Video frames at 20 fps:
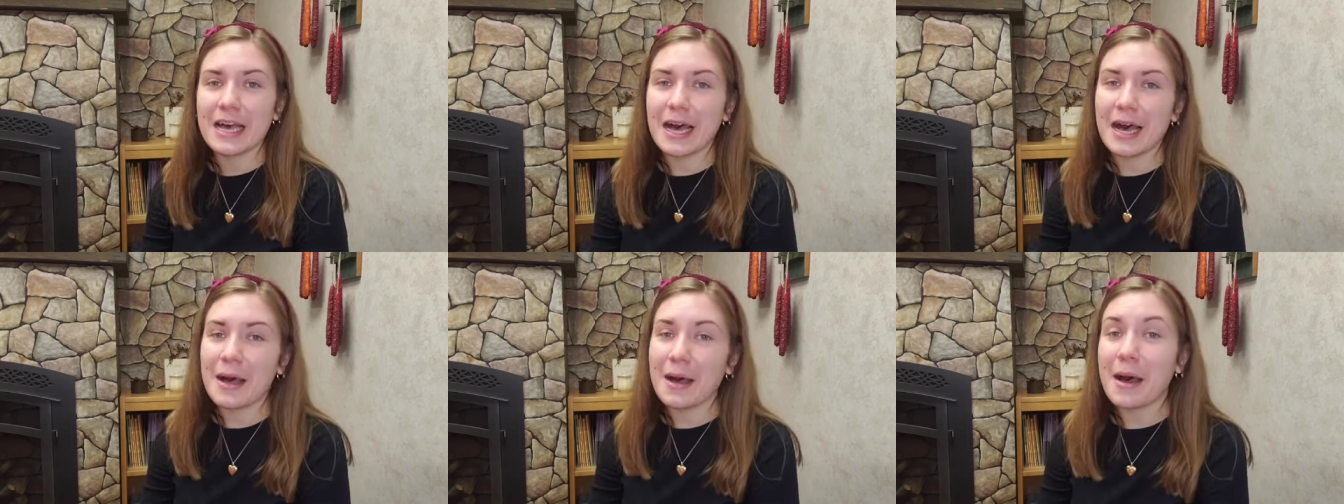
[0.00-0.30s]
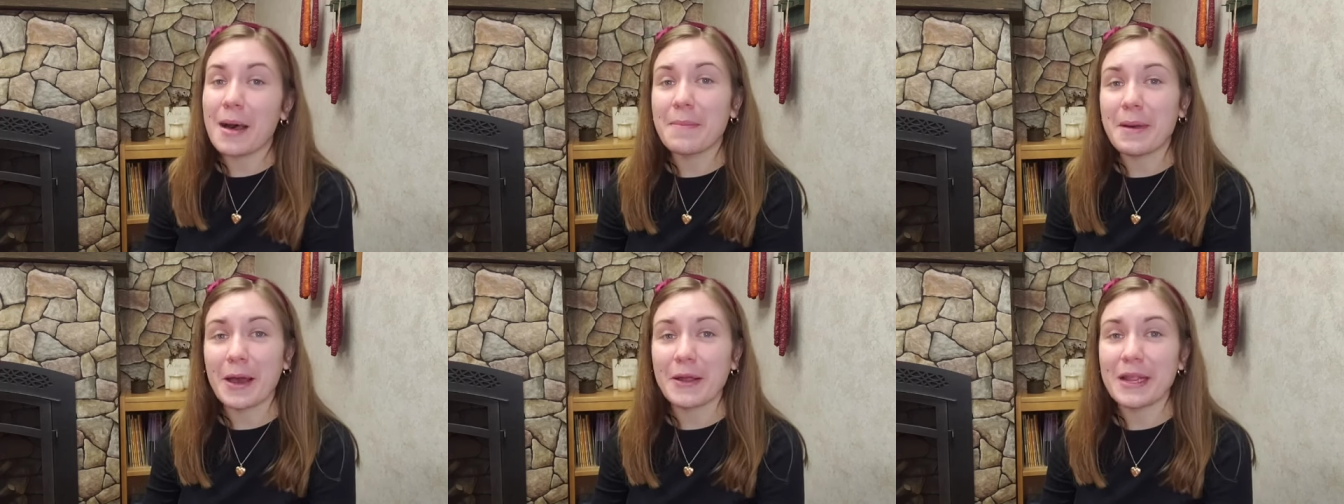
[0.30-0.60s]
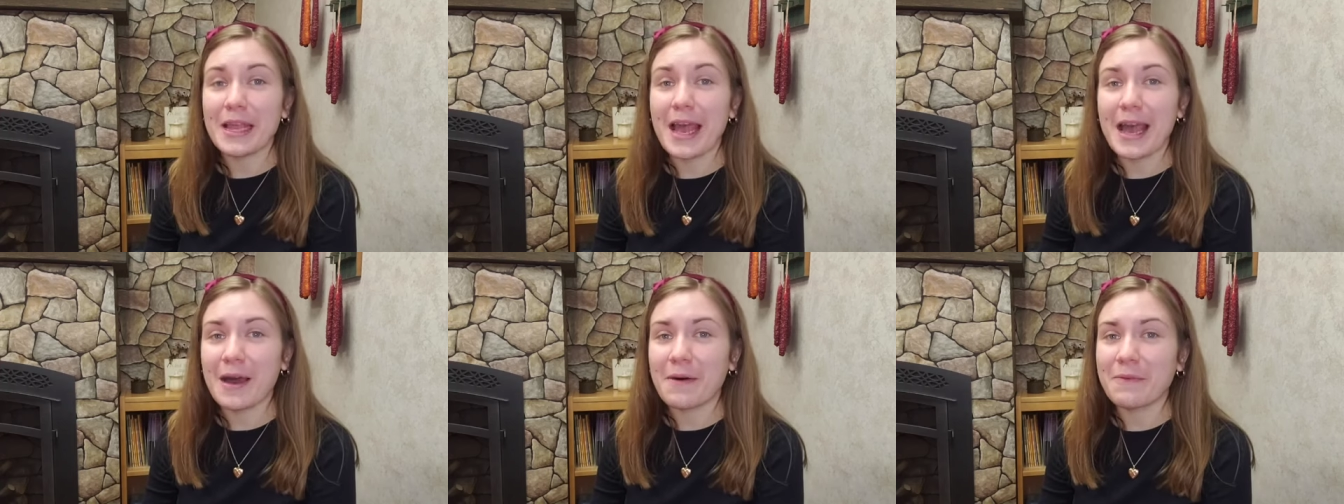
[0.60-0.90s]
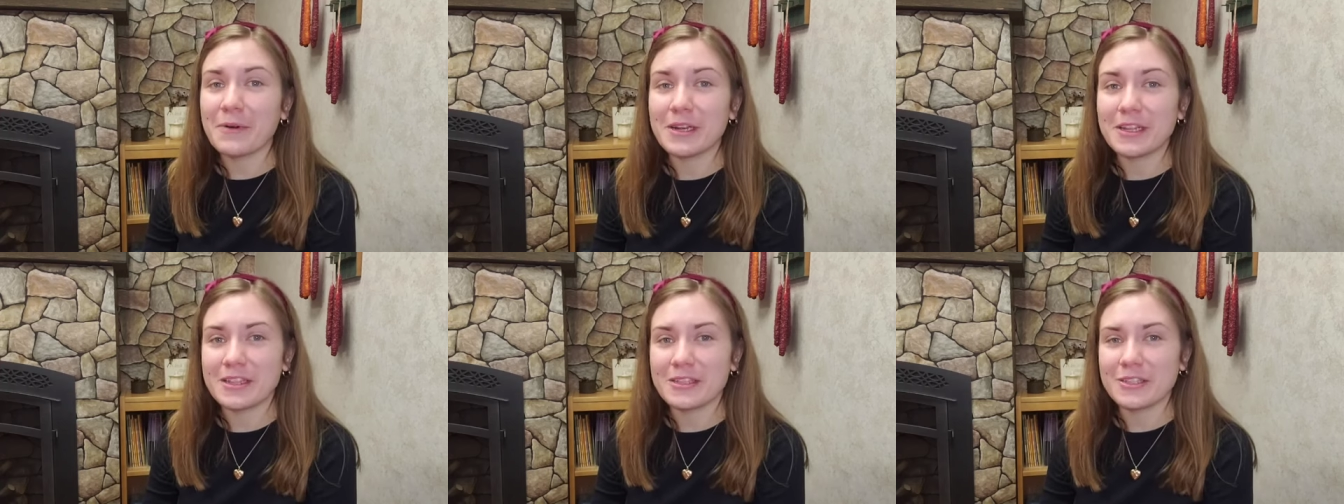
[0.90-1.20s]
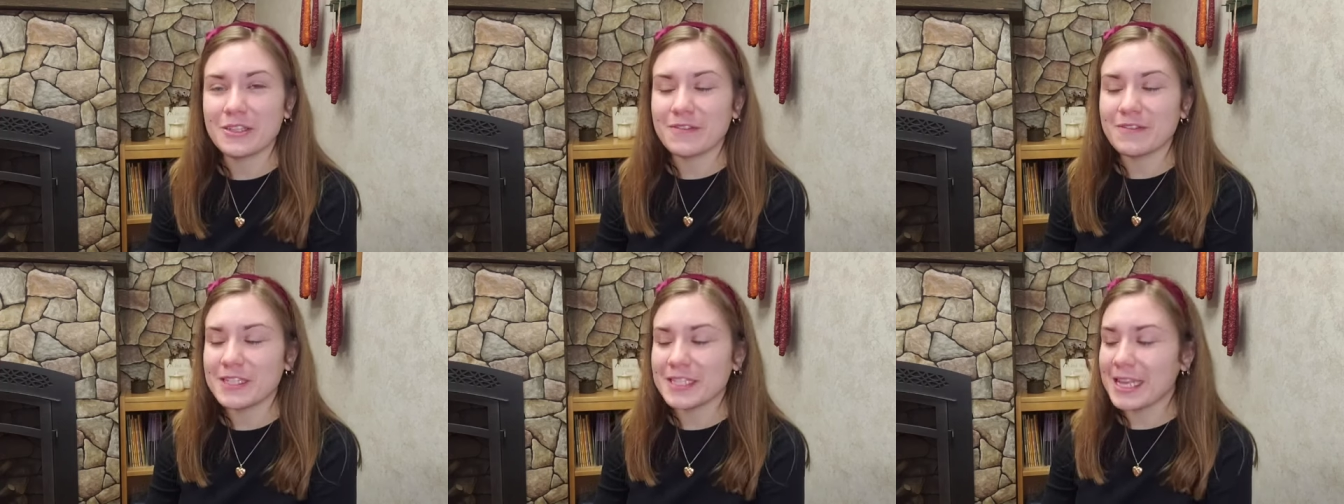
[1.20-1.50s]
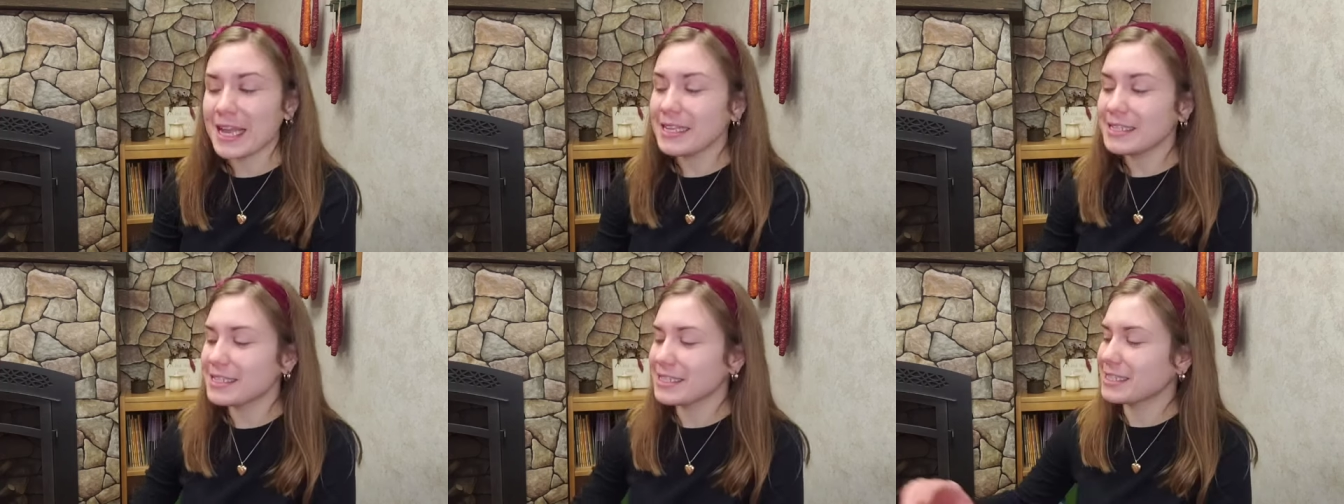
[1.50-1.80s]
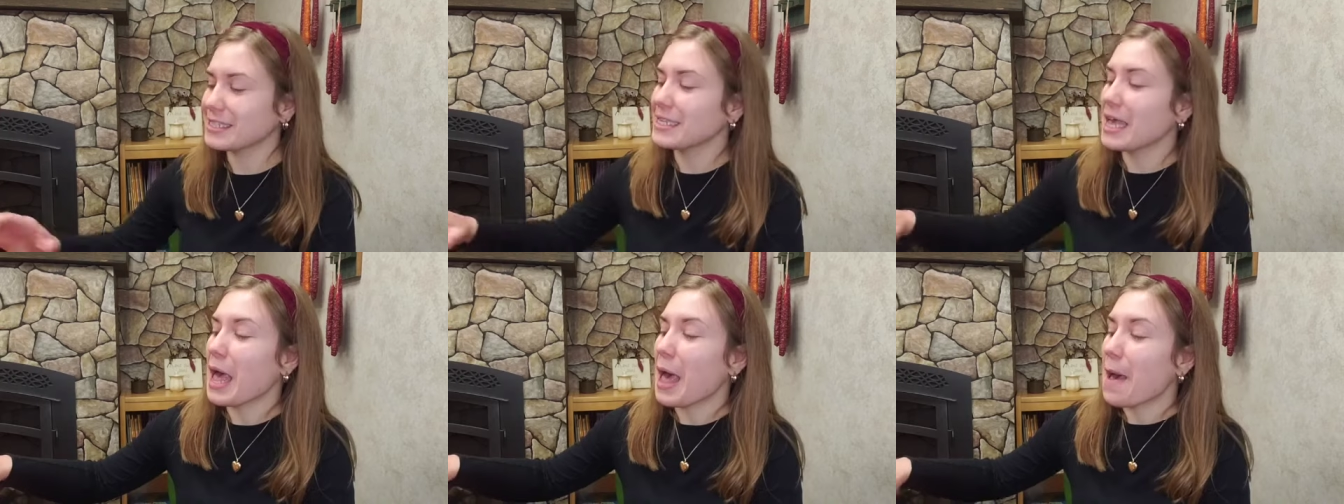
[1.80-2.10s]
uh, about it at one of the service
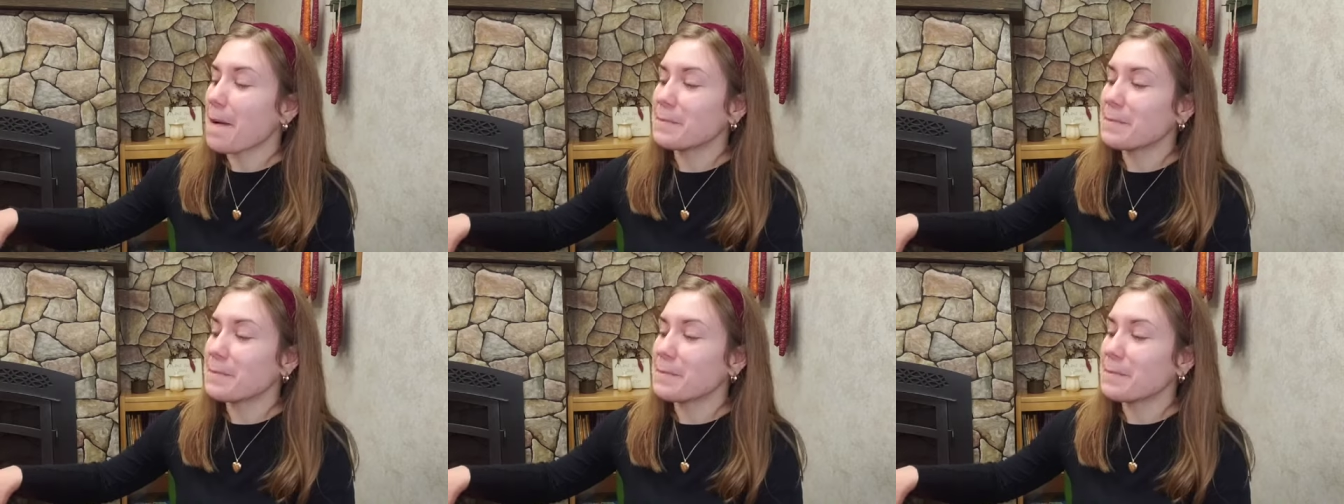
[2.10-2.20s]
desks.